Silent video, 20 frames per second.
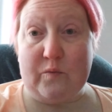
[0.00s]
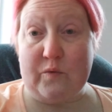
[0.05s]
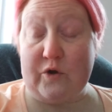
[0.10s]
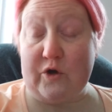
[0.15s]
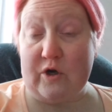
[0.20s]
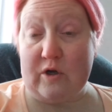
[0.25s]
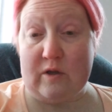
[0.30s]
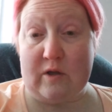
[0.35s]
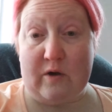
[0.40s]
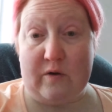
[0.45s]

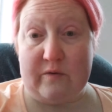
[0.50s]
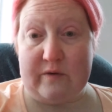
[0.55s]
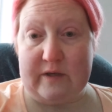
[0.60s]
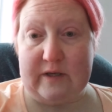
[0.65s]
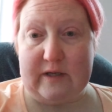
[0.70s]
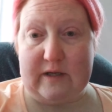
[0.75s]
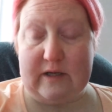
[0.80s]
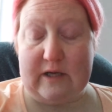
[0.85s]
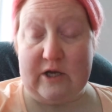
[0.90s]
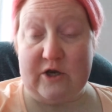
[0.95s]
You're alone
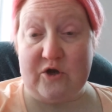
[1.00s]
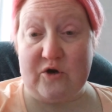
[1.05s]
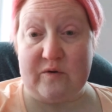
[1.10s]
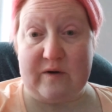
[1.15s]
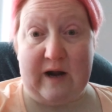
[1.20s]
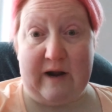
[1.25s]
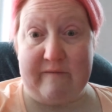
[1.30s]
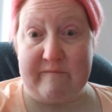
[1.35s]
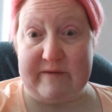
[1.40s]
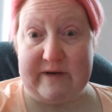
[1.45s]
and you
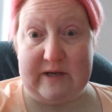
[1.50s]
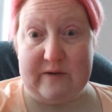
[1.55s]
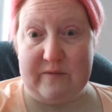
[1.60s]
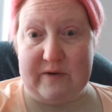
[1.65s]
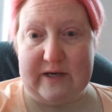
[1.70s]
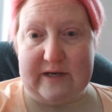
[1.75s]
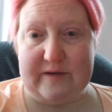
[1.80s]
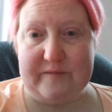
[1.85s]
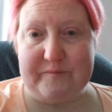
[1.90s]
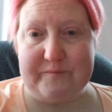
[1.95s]
don't have
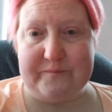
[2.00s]
anyone.